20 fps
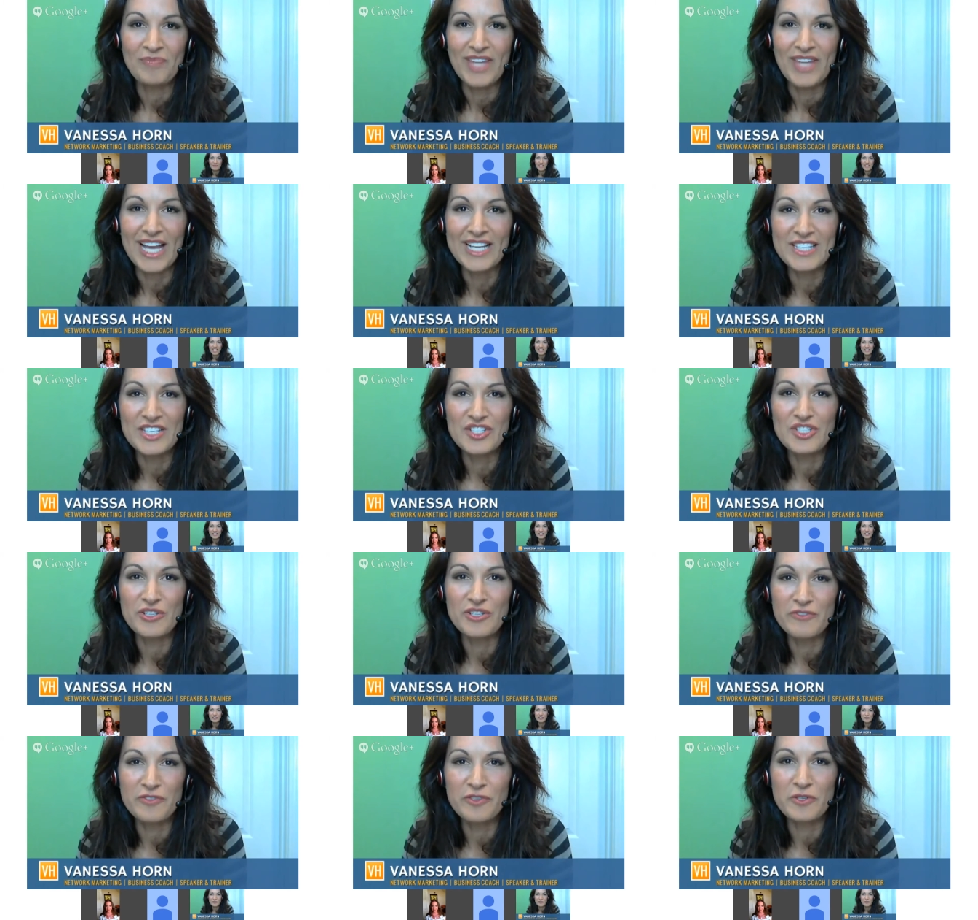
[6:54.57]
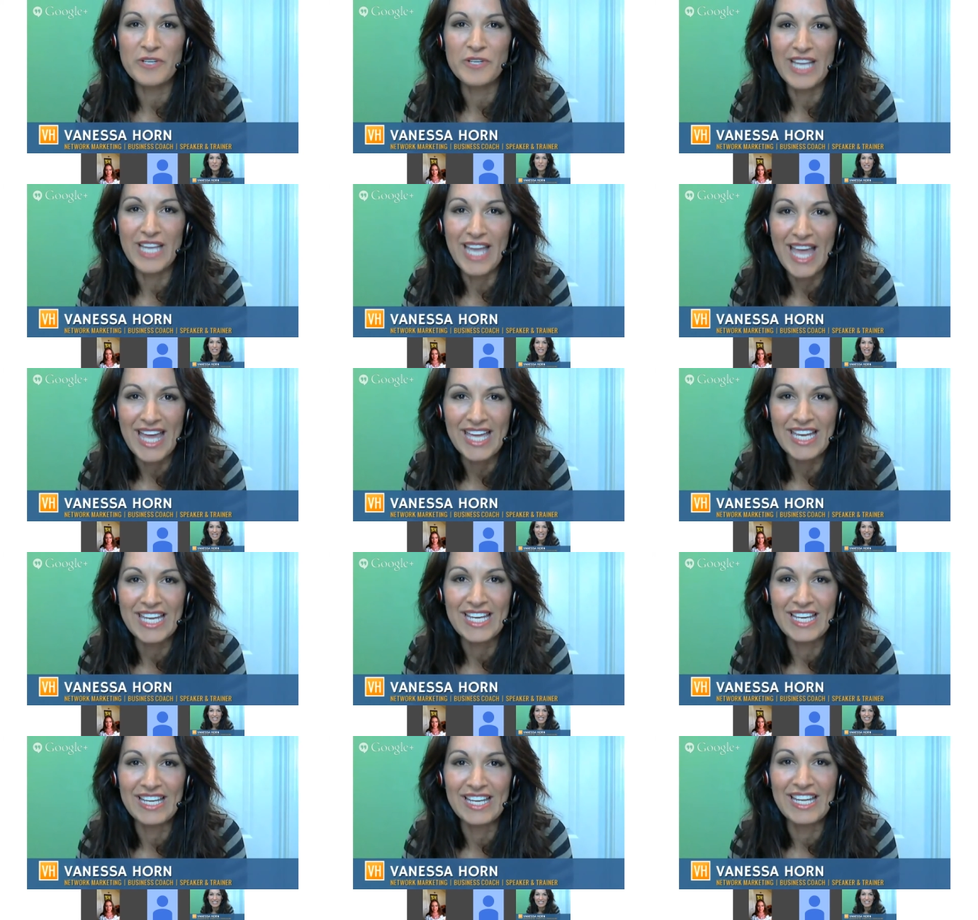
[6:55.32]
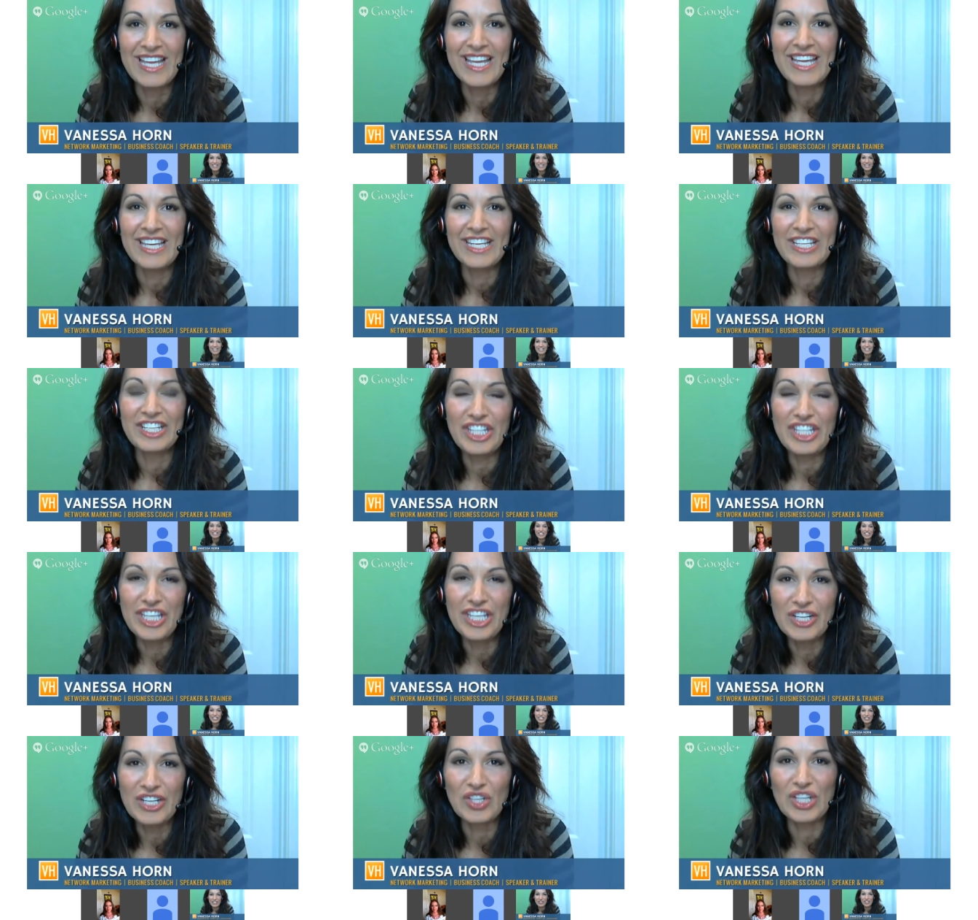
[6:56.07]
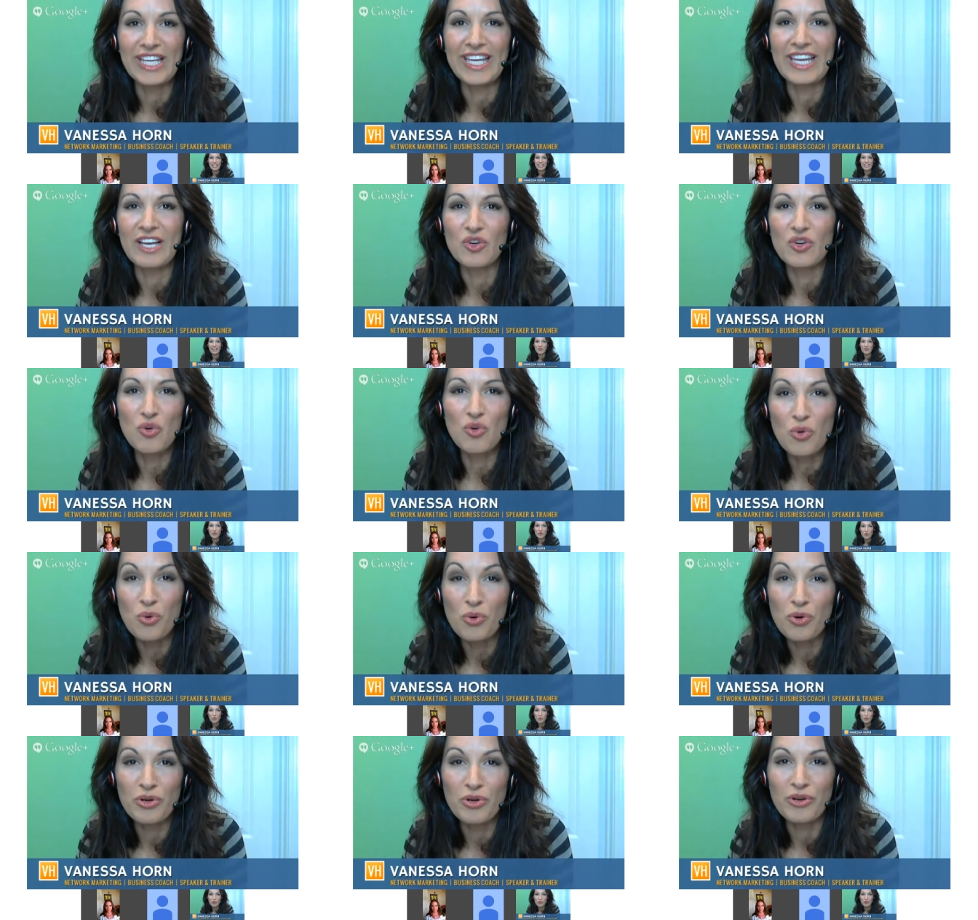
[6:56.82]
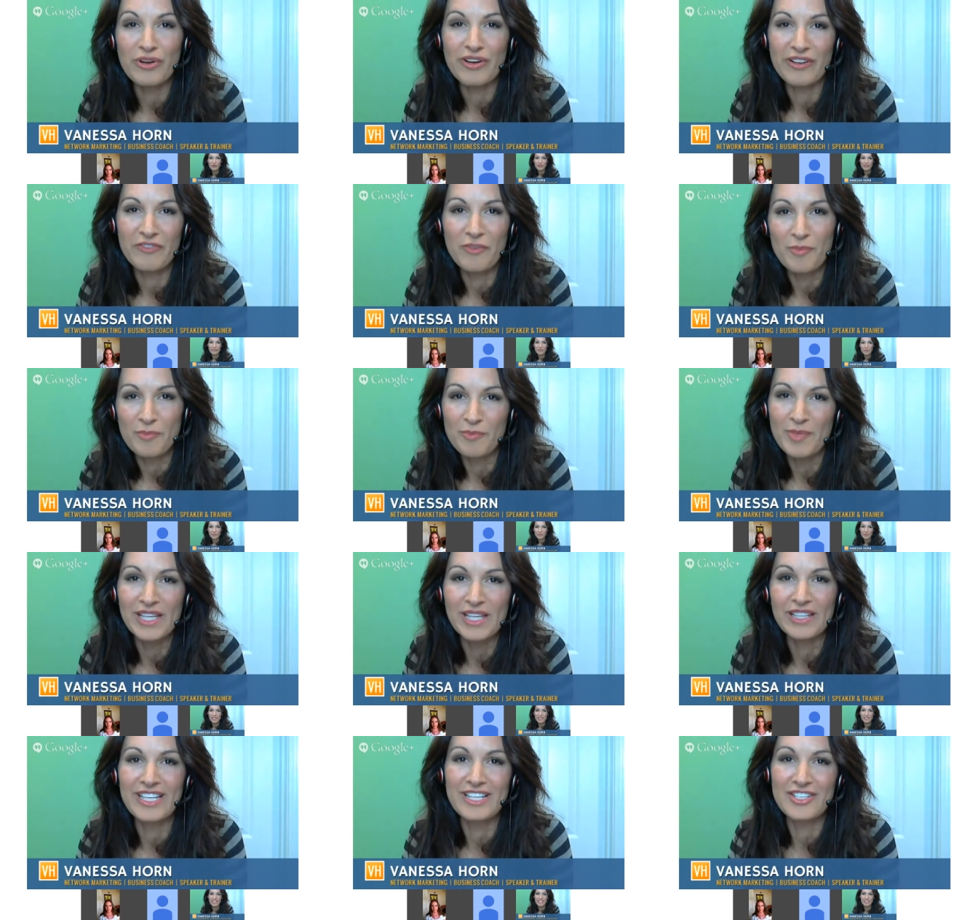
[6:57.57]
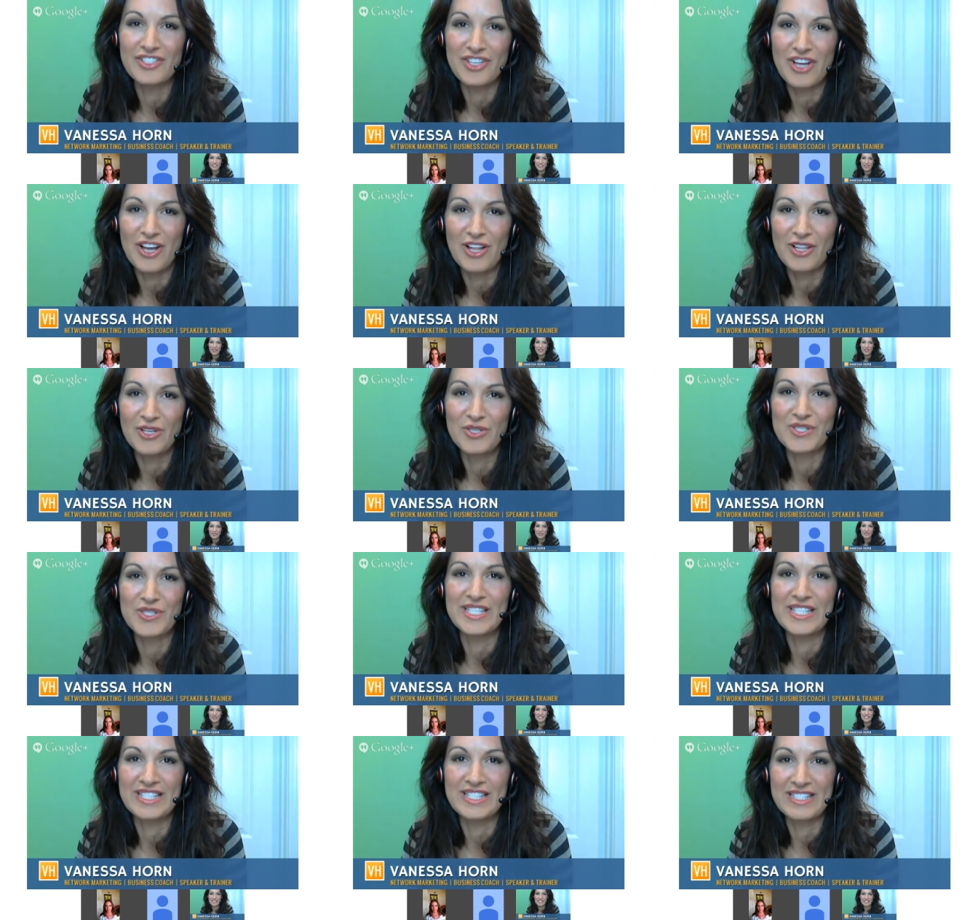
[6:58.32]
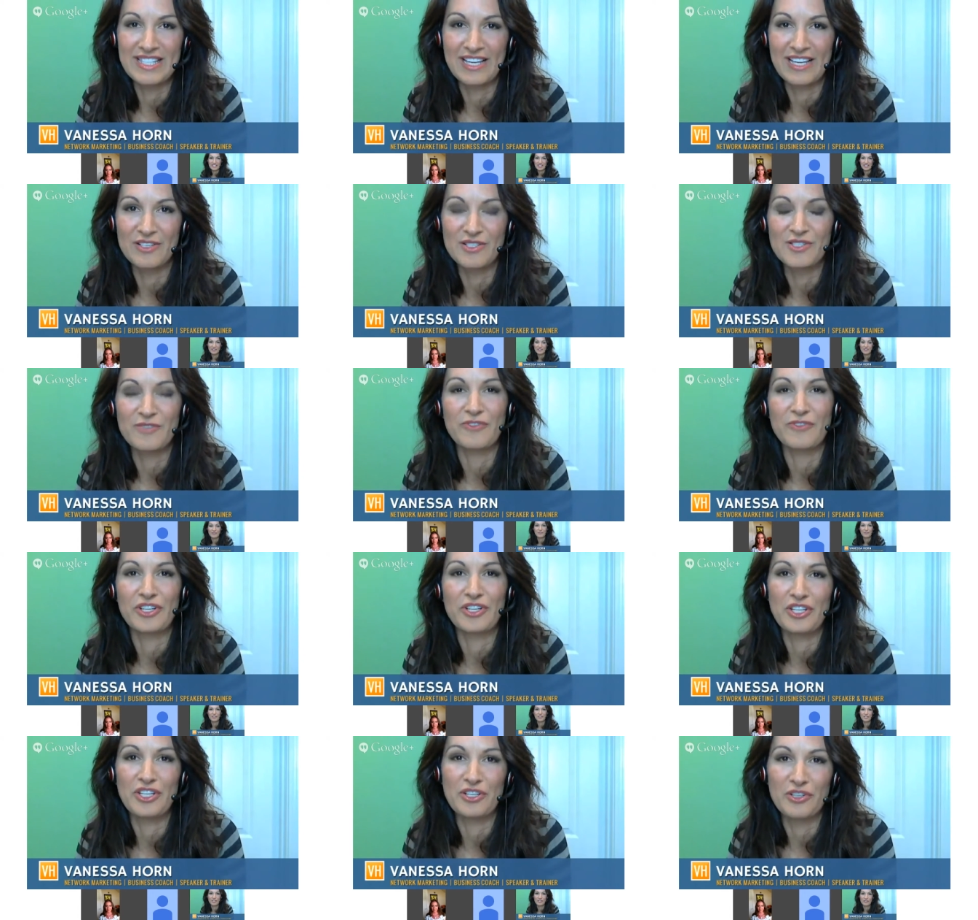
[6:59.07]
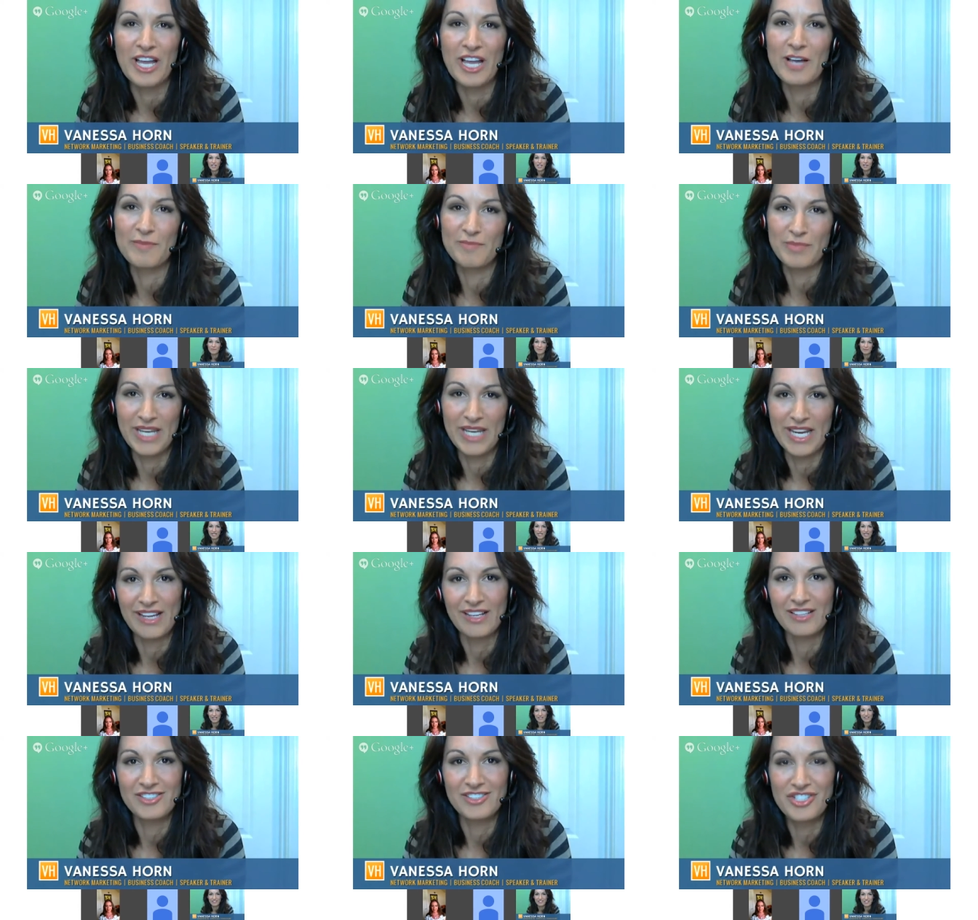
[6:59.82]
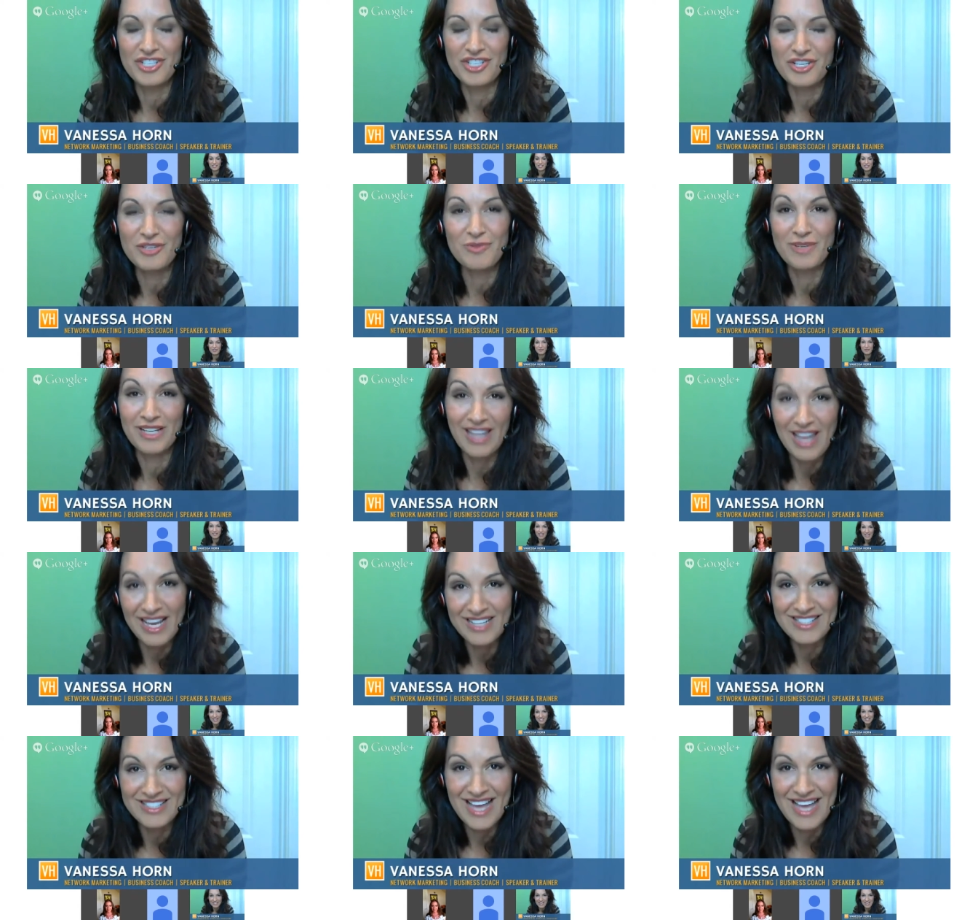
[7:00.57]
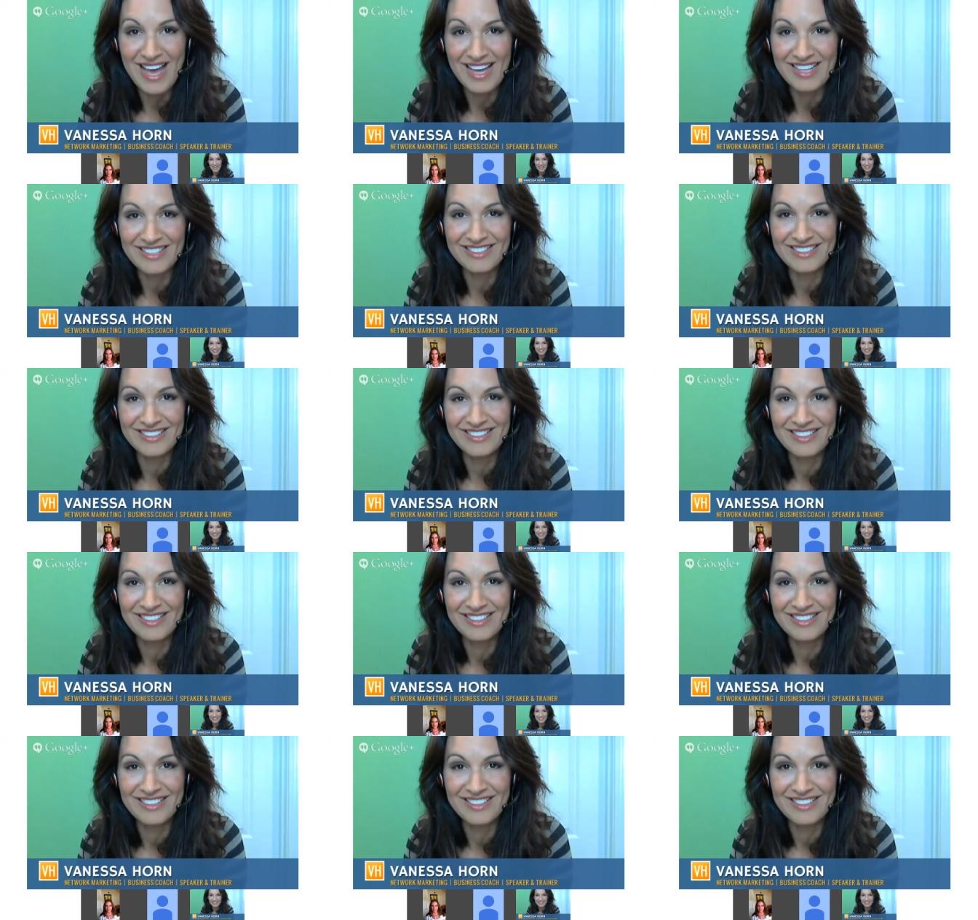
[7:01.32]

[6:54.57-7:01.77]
I said, you've created nearly $250,000 in sales for your company. Do you realize that?